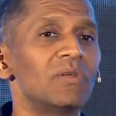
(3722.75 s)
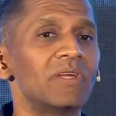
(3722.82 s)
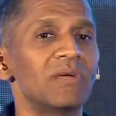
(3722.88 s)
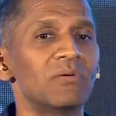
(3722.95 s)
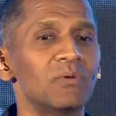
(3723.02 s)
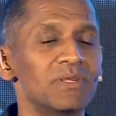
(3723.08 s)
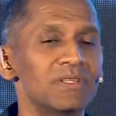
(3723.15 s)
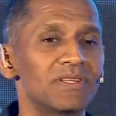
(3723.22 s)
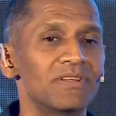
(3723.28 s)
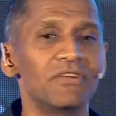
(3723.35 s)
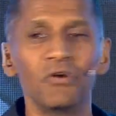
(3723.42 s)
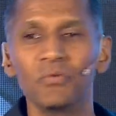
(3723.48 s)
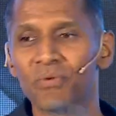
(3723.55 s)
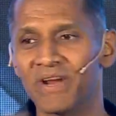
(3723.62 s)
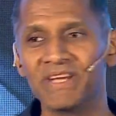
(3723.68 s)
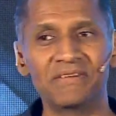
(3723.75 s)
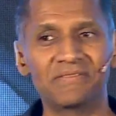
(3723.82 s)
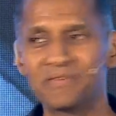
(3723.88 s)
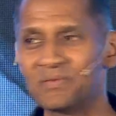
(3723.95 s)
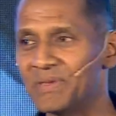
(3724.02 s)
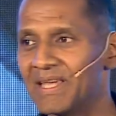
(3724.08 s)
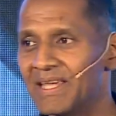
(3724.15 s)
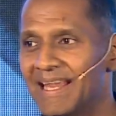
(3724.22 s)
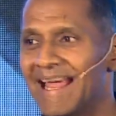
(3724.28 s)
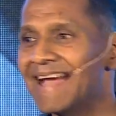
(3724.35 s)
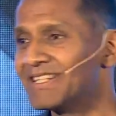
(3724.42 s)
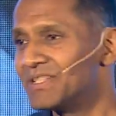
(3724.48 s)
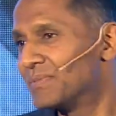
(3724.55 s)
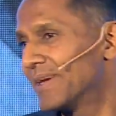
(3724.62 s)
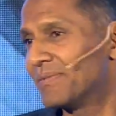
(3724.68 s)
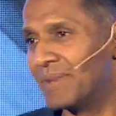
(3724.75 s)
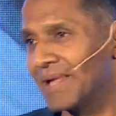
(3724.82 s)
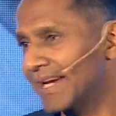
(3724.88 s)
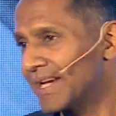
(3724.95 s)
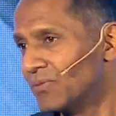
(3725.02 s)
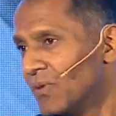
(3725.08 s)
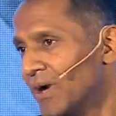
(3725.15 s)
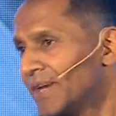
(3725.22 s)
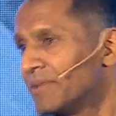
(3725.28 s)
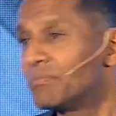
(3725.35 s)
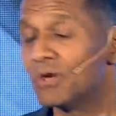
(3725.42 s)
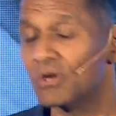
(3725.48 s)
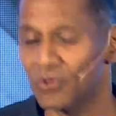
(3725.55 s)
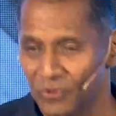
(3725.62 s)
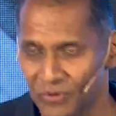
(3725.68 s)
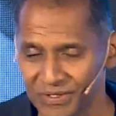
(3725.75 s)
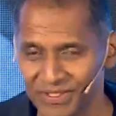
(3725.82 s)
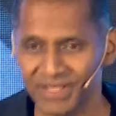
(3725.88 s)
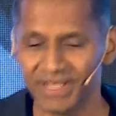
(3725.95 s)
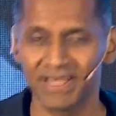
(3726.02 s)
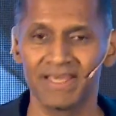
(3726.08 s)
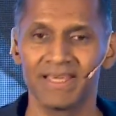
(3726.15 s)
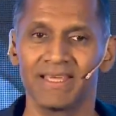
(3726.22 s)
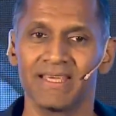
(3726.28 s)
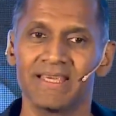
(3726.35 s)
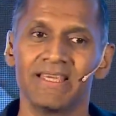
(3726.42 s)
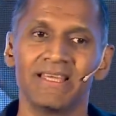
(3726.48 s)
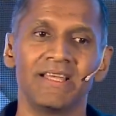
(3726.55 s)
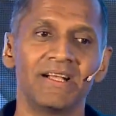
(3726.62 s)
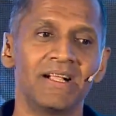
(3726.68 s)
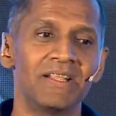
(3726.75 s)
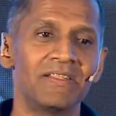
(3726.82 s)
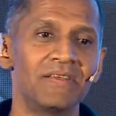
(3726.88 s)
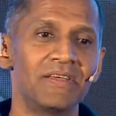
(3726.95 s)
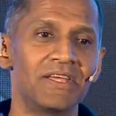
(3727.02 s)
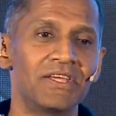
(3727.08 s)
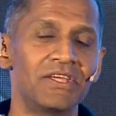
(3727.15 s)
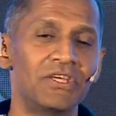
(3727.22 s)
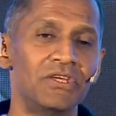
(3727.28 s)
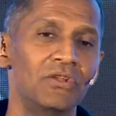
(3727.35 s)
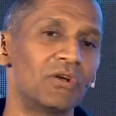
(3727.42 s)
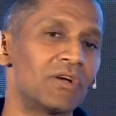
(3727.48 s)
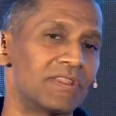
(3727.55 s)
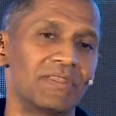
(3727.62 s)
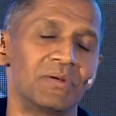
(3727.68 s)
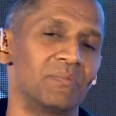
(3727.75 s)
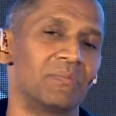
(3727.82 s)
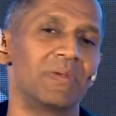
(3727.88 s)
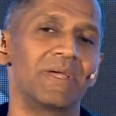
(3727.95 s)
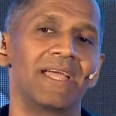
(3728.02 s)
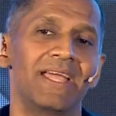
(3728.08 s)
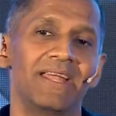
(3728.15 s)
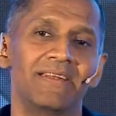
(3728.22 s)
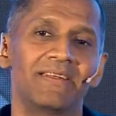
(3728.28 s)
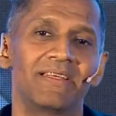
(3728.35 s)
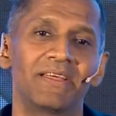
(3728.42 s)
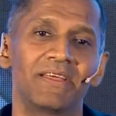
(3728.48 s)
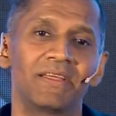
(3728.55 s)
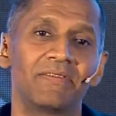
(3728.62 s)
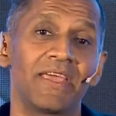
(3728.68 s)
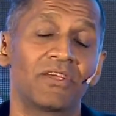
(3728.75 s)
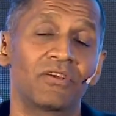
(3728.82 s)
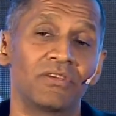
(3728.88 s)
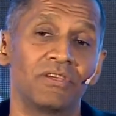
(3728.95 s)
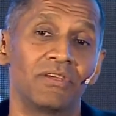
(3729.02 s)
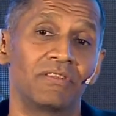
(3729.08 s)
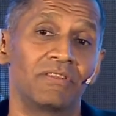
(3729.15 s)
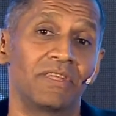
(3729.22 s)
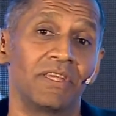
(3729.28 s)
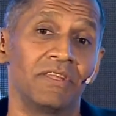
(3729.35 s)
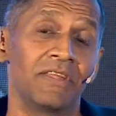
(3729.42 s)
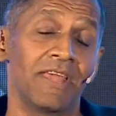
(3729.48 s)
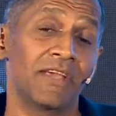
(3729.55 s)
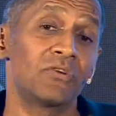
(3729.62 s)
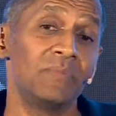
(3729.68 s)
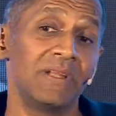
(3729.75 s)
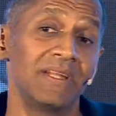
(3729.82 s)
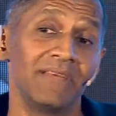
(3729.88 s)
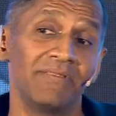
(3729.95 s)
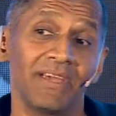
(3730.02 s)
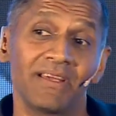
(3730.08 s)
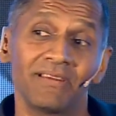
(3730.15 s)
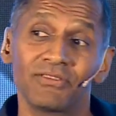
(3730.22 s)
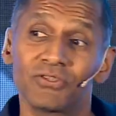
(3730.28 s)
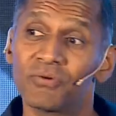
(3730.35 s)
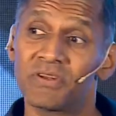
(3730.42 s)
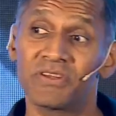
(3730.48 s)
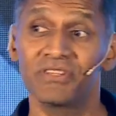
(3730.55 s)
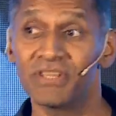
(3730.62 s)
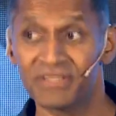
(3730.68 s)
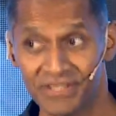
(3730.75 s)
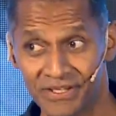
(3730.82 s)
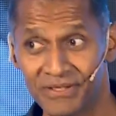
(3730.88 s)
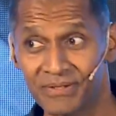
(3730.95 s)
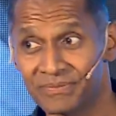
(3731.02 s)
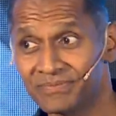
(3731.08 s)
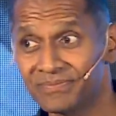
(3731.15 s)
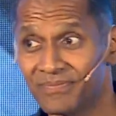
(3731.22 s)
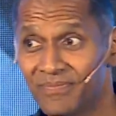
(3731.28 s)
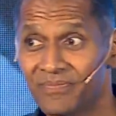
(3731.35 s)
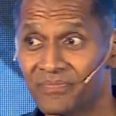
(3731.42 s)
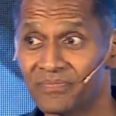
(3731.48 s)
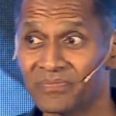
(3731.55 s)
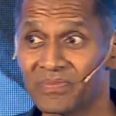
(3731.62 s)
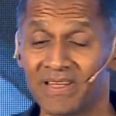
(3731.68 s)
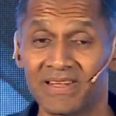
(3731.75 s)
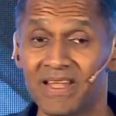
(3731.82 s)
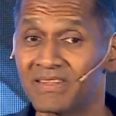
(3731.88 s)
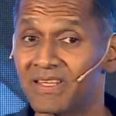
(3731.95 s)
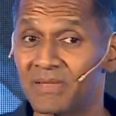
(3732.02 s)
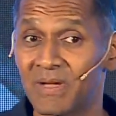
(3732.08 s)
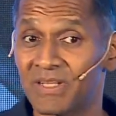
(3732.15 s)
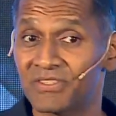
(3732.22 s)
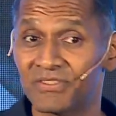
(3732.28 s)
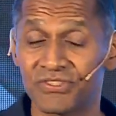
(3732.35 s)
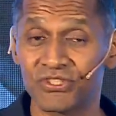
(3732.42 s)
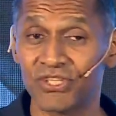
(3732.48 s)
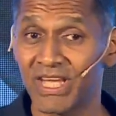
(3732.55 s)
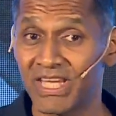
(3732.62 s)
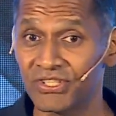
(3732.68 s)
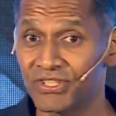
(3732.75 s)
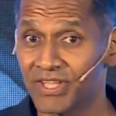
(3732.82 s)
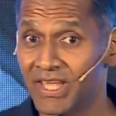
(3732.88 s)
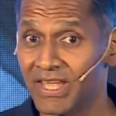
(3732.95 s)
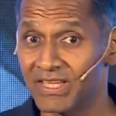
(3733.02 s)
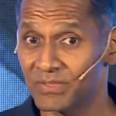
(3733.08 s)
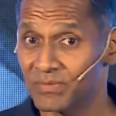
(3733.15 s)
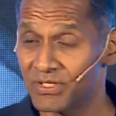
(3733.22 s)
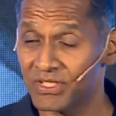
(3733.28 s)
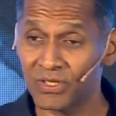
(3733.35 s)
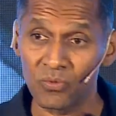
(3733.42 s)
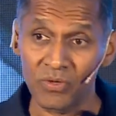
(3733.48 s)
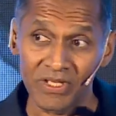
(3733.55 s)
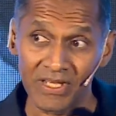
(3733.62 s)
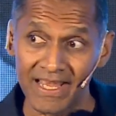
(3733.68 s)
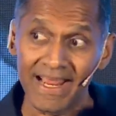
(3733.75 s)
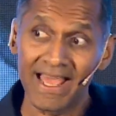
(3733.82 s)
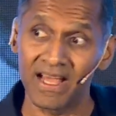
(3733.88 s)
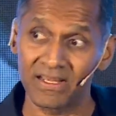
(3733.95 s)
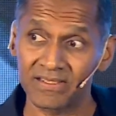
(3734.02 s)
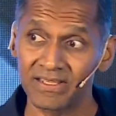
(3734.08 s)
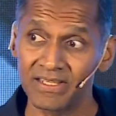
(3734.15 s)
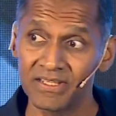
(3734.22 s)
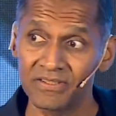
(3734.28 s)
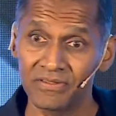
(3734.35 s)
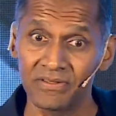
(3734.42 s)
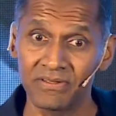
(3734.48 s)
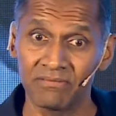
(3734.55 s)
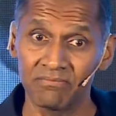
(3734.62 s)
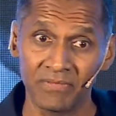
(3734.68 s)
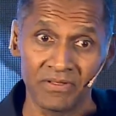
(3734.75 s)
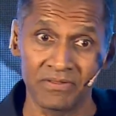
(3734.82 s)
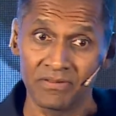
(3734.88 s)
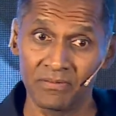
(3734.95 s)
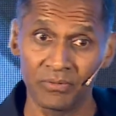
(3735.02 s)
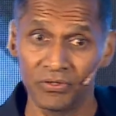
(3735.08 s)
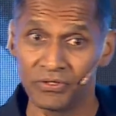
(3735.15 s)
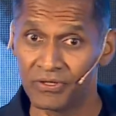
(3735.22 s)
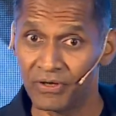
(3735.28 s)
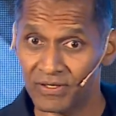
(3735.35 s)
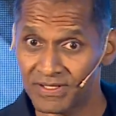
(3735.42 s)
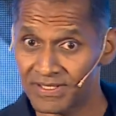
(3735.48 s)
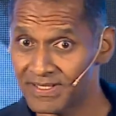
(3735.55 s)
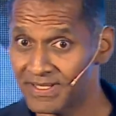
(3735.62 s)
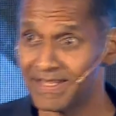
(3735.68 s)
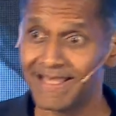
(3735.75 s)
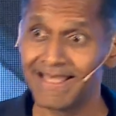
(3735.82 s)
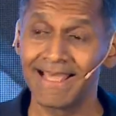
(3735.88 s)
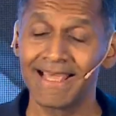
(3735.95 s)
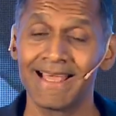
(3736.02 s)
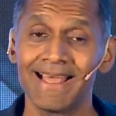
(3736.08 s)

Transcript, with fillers: Mongolia was a no-brainer for me. It had to be in black and white because you look at them and they could be living 200 years ago. Nothing much has changed there, especially when you get out into the boondocks.